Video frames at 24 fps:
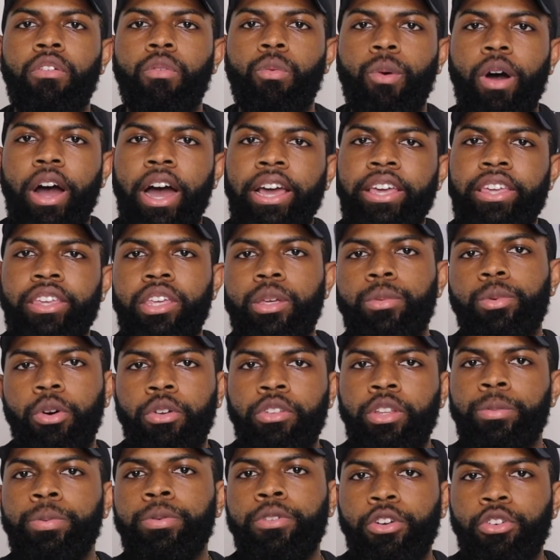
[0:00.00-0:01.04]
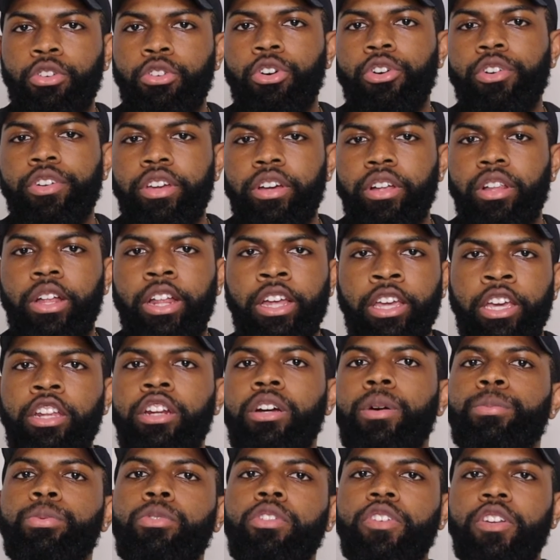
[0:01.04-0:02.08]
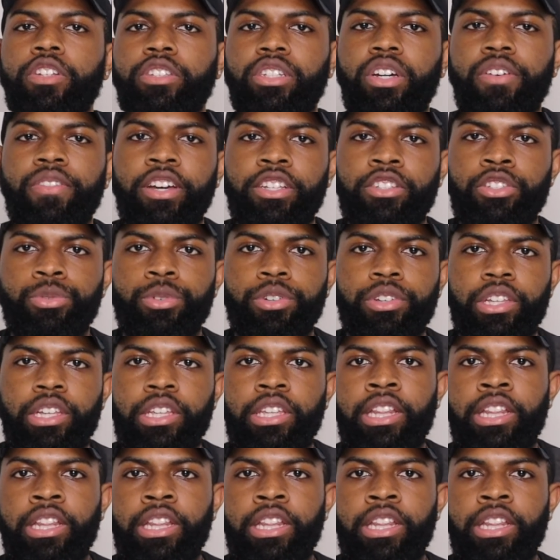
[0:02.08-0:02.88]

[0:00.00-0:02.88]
Why keep only putting Corey L? Like, he done proved himself as a rookie.